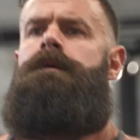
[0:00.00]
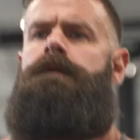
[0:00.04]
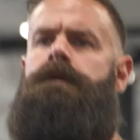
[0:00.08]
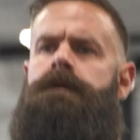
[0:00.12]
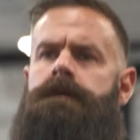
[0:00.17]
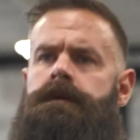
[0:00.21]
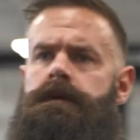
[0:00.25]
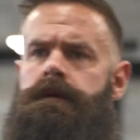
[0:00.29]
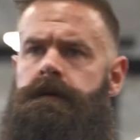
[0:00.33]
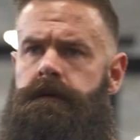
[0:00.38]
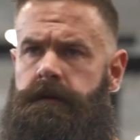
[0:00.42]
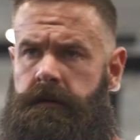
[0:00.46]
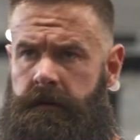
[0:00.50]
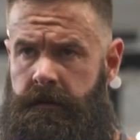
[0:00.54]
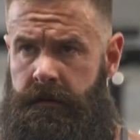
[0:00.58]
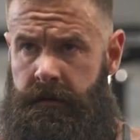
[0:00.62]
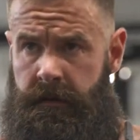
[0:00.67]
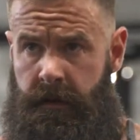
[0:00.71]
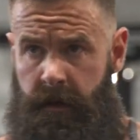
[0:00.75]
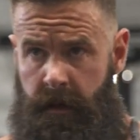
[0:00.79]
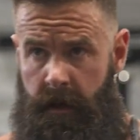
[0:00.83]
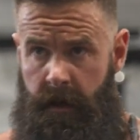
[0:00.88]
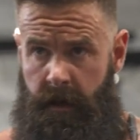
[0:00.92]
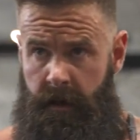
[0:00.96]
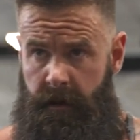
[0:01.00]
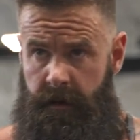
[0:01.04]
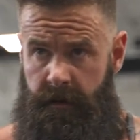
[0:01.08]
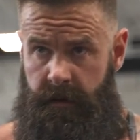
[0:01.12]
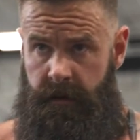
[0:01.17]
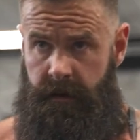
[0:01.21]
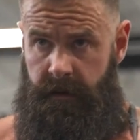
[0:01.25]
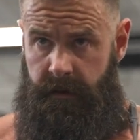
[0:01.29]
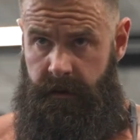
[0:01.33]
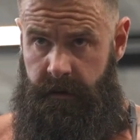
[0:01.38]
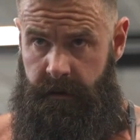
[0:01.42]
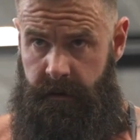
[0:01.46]
around, you don't do
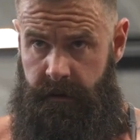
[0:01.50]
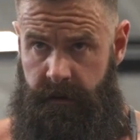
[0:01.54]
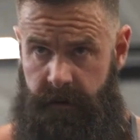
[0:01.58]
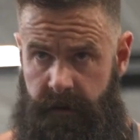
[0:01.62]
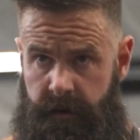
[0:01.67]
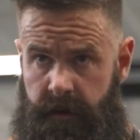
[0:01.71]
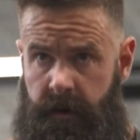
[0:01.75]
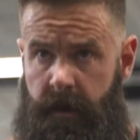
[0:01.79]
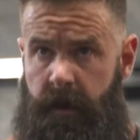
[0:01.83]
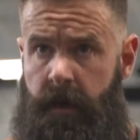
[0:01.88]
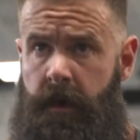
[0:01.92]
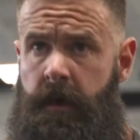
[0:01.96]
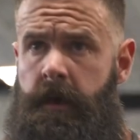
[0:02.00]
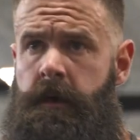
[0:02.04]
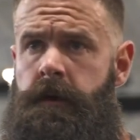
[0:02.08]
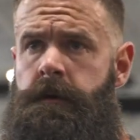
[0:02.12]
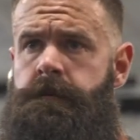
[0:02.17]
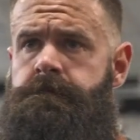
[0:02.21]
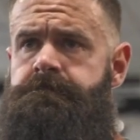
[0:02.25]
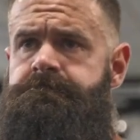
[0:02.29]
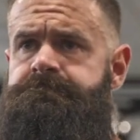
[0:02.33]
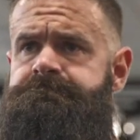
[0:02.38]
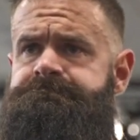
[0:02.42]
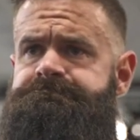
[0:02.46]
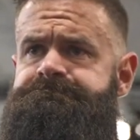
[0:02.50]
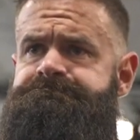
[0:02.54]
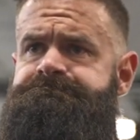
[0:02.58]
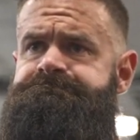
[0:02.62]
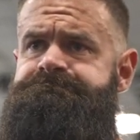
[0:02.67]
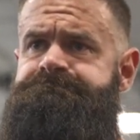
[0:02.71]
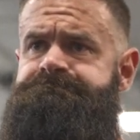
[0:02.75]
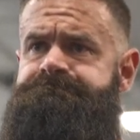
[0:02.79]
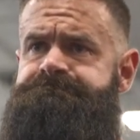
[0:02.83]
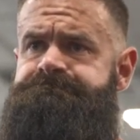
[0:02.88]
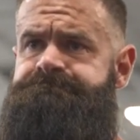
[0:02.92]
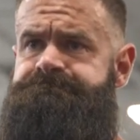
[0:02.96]
anything because you don't want to waste any
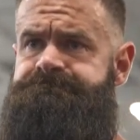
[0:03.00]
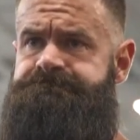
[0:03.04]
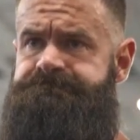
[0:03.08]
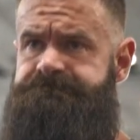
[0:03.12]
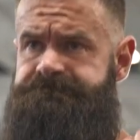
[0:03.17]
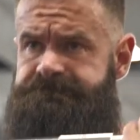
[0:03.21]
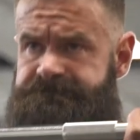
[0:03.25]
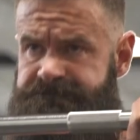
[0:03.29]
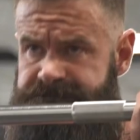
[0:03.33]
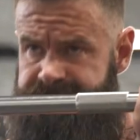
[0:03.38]
energy,